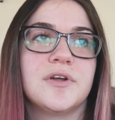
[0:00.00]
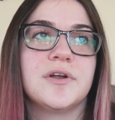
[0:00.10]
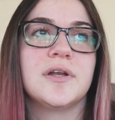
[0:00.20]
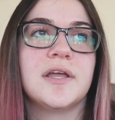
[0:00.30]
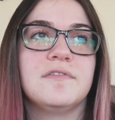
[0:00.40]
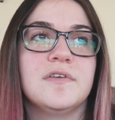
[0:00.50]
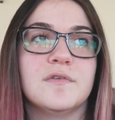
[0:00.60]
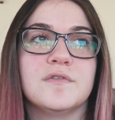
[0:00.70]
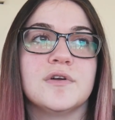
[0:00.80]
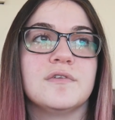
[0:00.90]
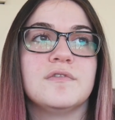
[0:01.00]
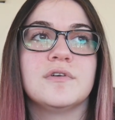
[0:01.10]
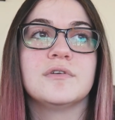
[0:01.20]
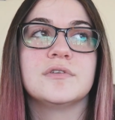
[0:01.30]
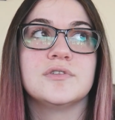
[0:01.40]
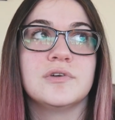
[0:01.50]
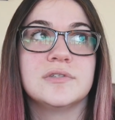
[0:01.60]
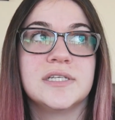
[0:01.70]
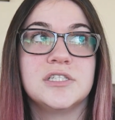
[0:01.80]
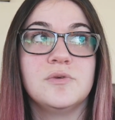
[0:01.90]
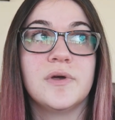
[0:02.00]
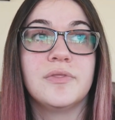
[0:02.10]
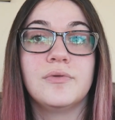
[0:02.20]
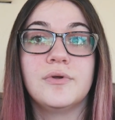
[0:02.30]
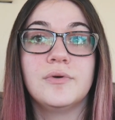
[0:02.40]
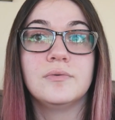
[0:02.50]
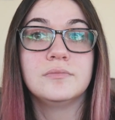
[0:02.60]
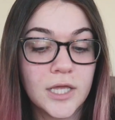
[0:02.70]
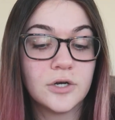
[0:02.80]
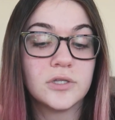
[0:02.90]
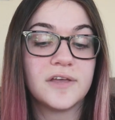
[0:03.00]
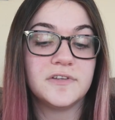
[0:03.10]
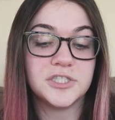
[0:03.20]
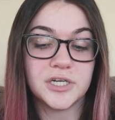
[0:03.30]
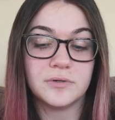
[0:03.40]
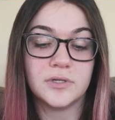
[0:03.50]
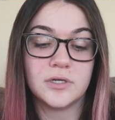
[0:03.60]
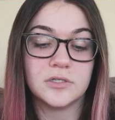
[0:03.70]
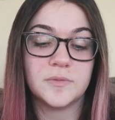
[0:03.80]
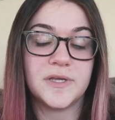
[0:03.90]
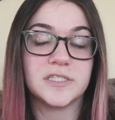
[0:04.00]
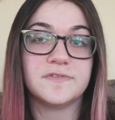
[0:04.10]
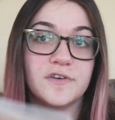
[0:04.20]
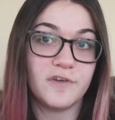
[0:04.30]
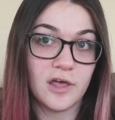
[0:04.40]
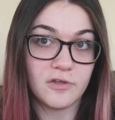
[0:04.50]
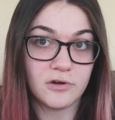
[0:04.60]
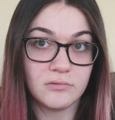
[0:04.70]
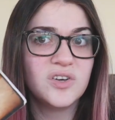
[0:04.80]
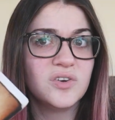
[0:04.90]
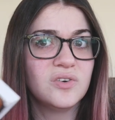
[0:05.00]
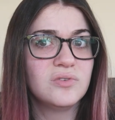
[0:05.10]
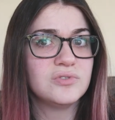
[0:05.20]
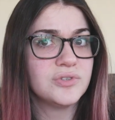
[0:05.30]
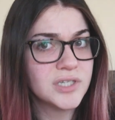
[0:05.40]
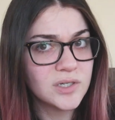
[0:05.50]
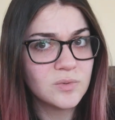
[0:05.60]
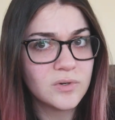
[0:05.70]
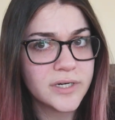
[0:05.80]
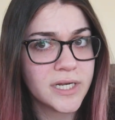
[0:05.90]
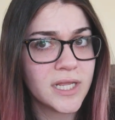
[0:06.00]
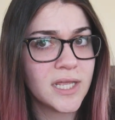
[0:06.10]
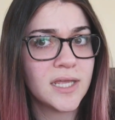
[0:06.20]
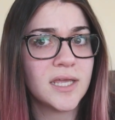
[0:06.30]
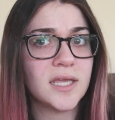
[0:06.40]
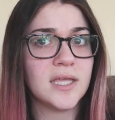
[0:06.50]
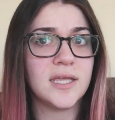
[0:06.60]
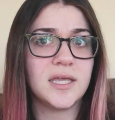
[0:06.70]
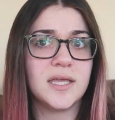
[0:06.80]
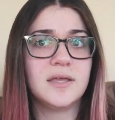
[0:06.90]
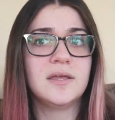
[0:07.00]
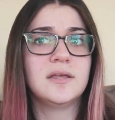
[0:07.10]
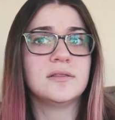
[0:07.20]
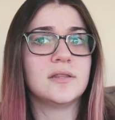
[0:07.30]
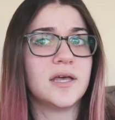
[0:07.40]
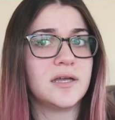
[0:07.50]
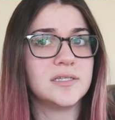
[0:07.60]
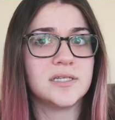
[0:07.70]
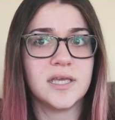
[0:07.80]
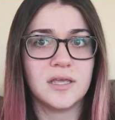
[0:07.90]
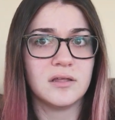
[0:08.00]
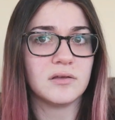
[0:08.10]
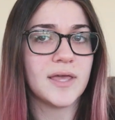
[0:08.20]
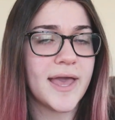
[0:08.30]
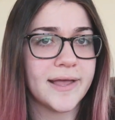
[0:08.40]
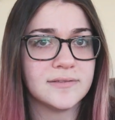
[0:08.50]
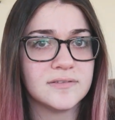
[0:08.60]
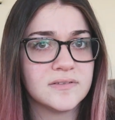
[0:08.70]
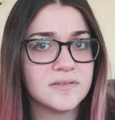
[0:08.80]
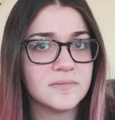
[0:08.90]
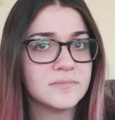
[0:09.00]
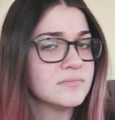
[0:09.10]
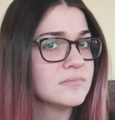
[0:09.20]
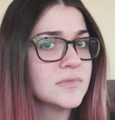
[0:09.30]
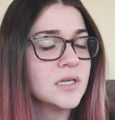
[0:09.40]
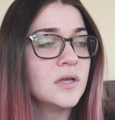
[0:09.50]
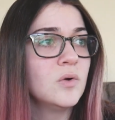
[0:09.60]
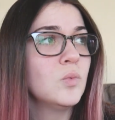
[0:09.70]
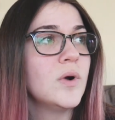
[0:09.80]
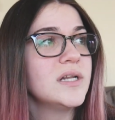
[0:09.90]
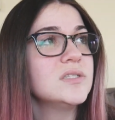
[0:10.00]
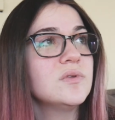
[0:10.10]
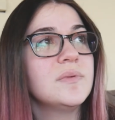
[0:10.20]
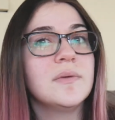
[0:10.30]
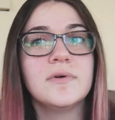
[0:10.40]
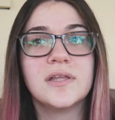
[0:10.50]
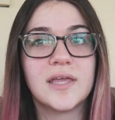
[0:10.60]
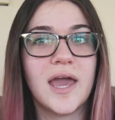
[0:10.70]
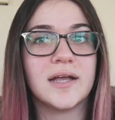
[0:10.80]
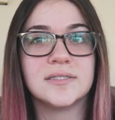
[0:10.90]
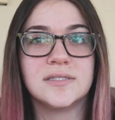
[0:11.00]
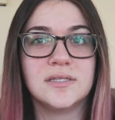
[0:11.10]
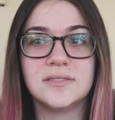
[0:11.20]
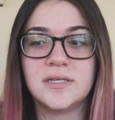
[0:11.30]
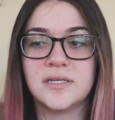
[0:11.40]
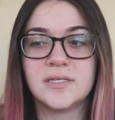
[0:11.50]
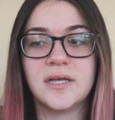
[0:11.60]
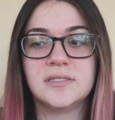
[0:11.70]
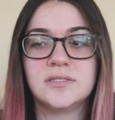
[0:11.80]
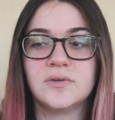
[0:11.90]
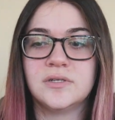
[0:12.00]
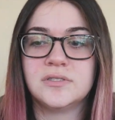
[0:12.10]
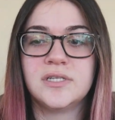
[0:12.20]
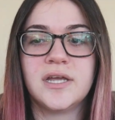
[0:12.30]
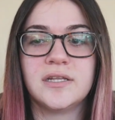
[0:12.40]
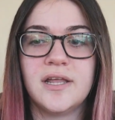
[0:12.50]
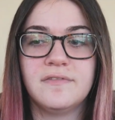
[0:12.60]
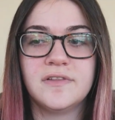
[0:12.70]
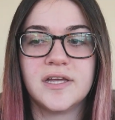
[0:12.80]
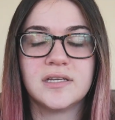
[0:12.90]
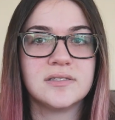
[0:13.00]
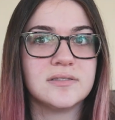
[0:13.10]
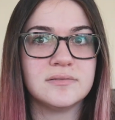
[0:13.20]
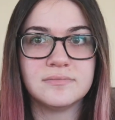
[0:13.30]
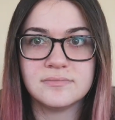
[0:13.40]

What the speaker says: her and I feel for her for the struggles that she went through in her life in general and also because of her father, who, trigger warning, he liked to kill cats. What is with people and cats these days? I just don't understand. Netflix?